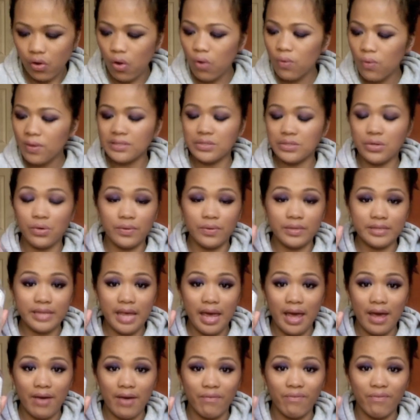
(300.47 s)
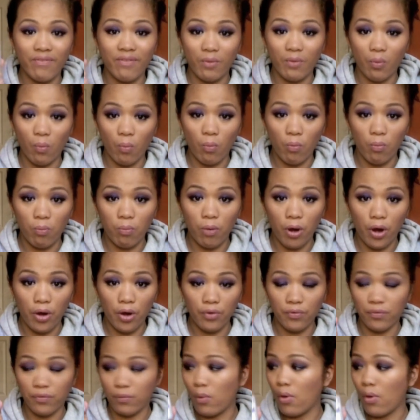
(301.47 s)
always have
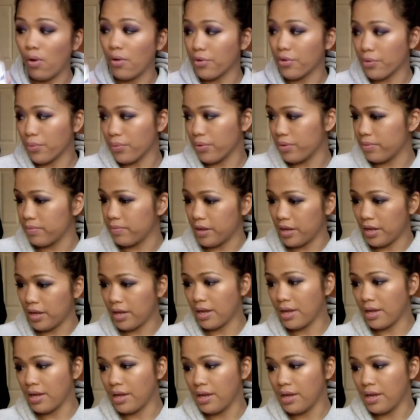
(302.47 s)
bottle of water with me.